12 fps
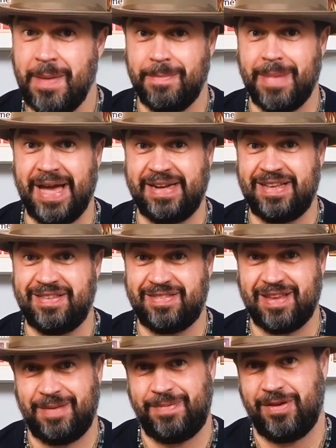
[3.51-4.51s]
made his
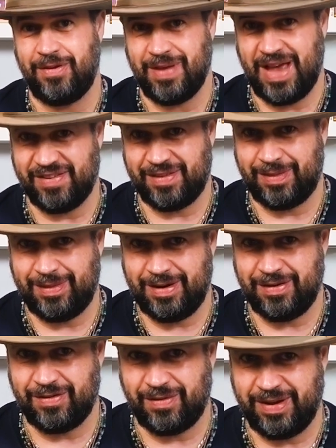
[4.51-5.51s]
debut as a
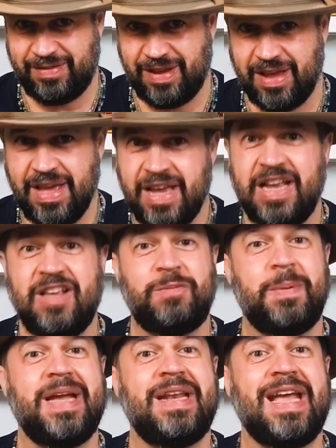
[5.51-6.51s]
theatre director. He's
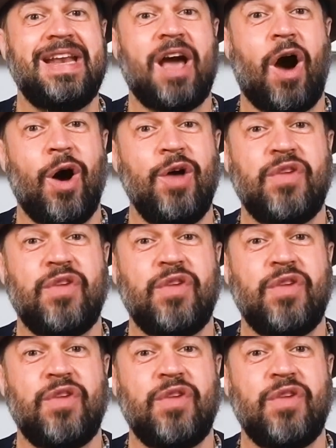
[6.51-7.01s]
been in over